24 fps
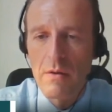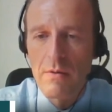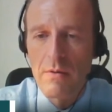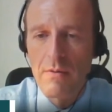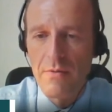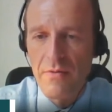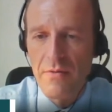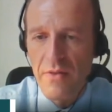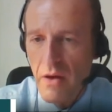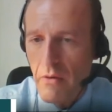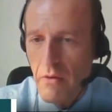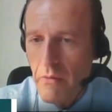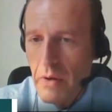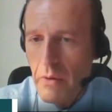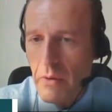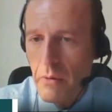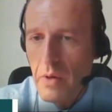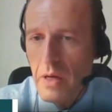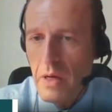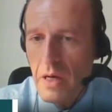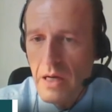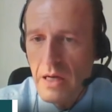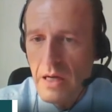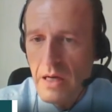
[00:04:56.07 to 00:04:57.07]
very
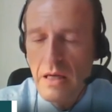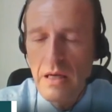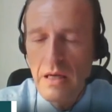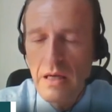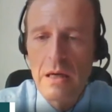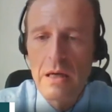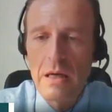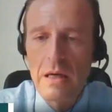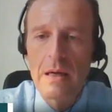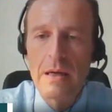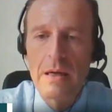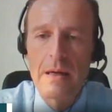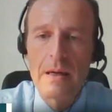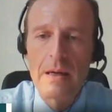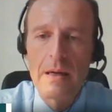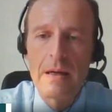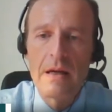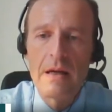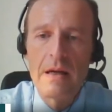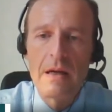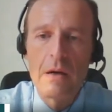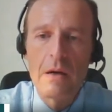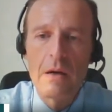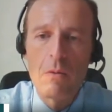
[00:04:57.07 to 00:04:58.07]
quickly,
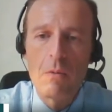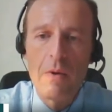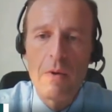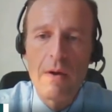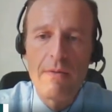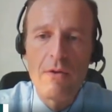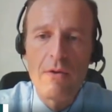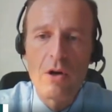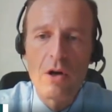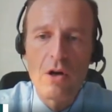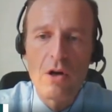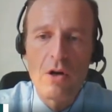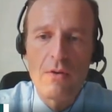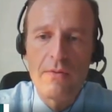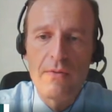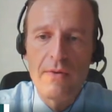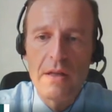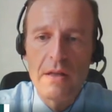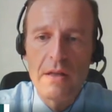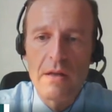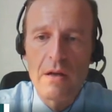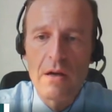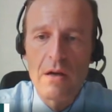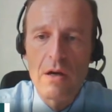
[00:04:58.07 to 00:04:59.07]
with the
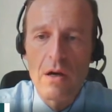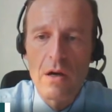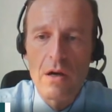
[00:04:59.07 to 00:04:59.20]
COVID,